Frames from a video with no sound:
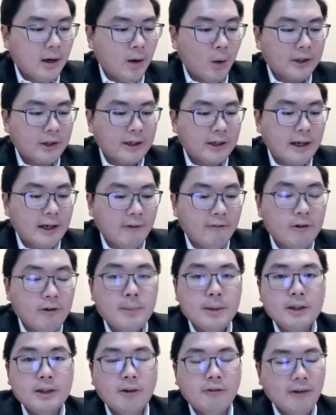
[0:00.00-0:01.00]
or the
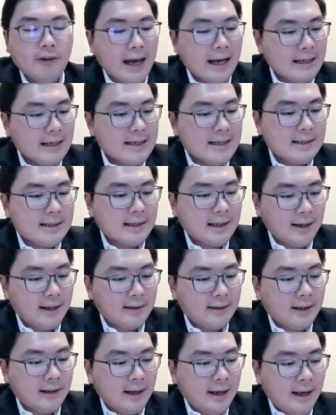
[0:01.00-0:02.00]
government of any
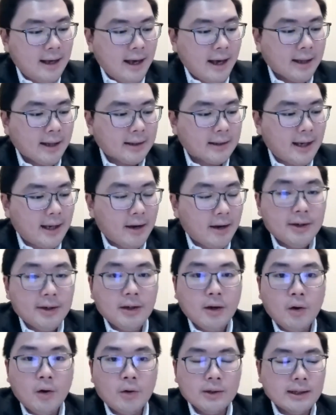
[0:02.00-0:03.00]
state and
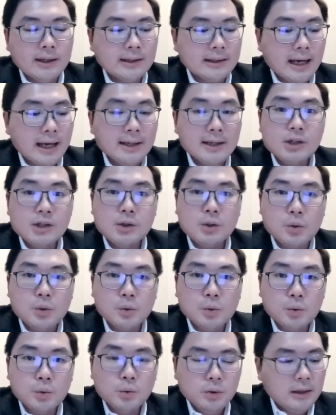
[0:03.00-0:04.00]
carried on in any
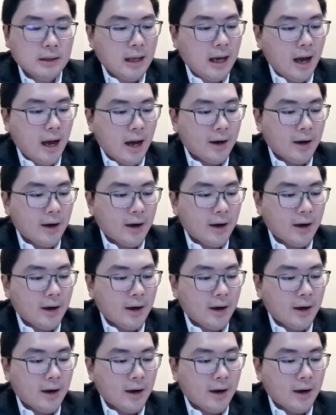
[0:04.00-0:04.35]
school,